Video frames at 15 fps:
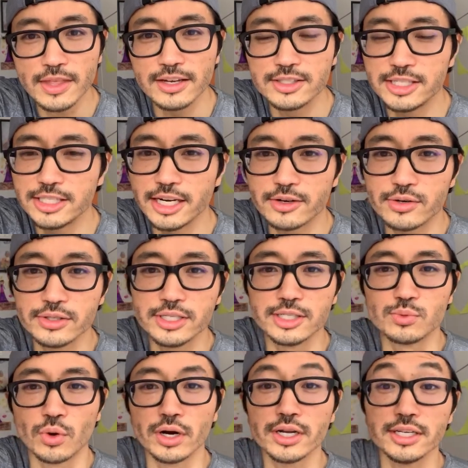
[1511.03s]
CJ Cruz says,
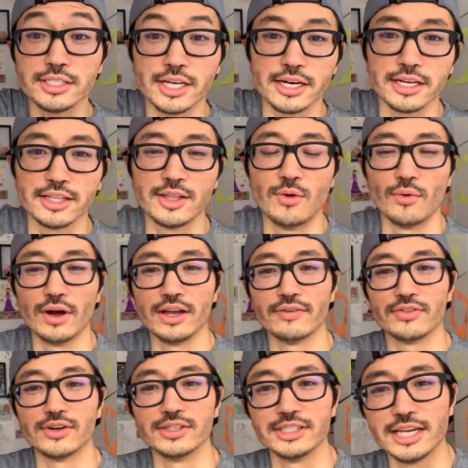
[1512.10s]
"Work is getting in the way of
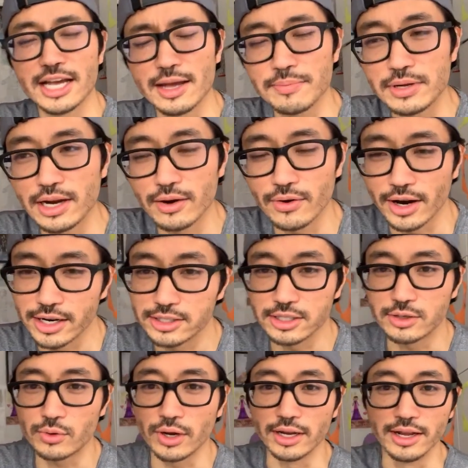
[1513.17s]
Thursday happy hour. I
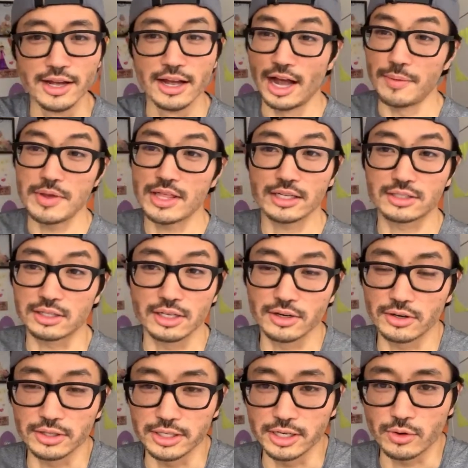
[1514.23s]
should quit." I mean, that's
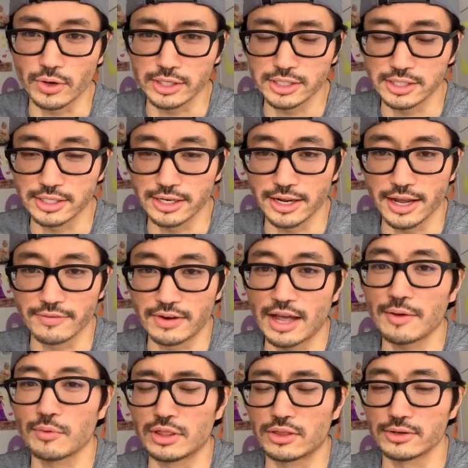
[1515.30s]
literally a question that I have.
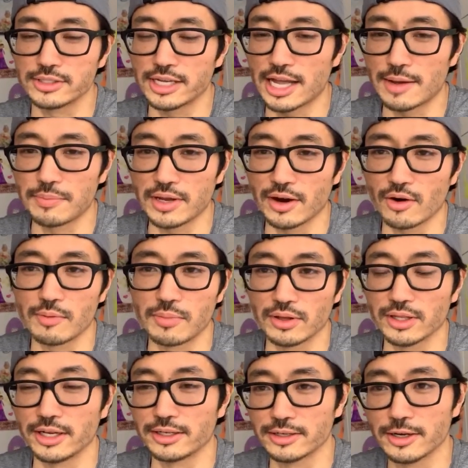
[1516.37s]
Not with Thursday happy hour, but
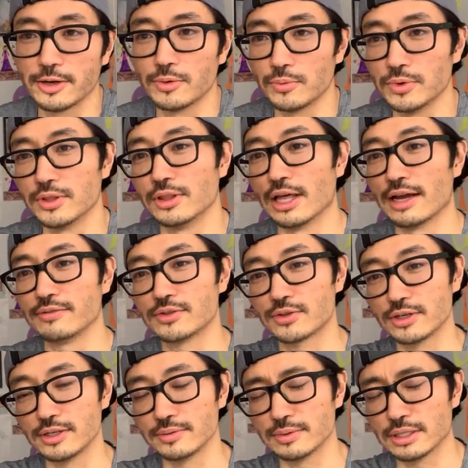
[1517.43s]
like with live
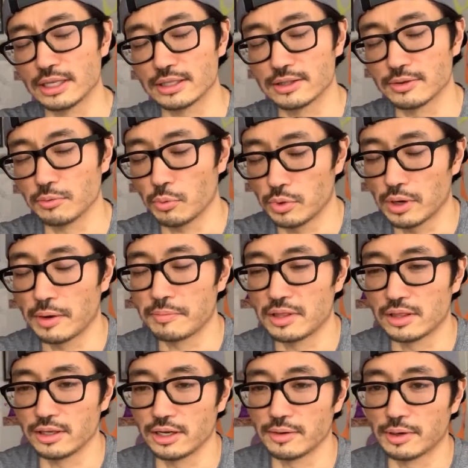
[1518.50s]
stream. Like when I've
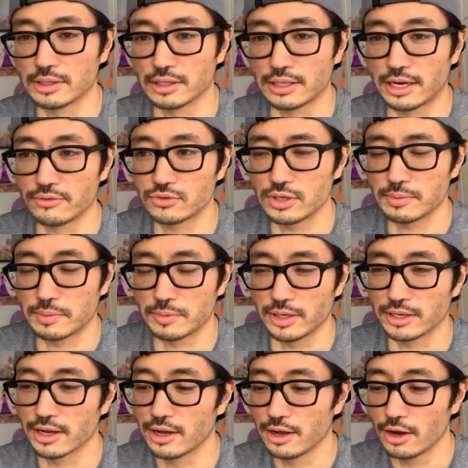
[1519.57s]
been thinking about the live stream, I'm
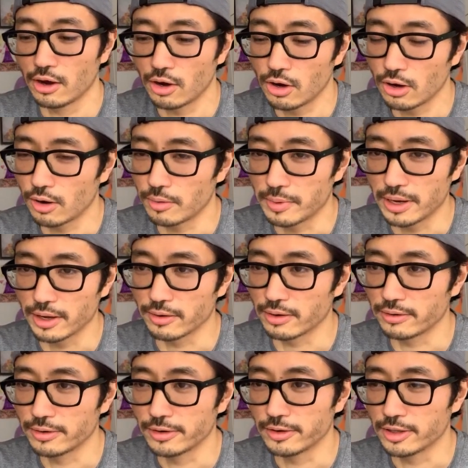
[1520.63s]
like, oh
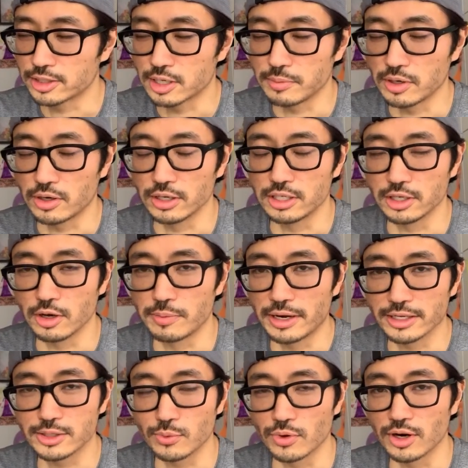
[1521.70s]
man, it's gonna be good to go
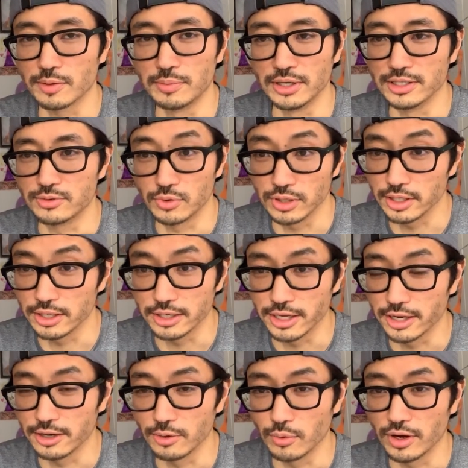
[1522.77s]
back to work, but it's really gonna
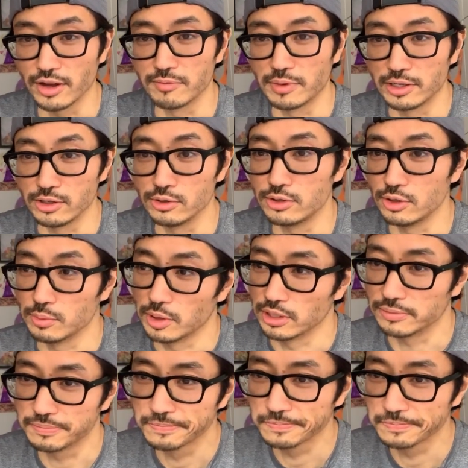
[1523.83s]
get in the way of my YouTubing.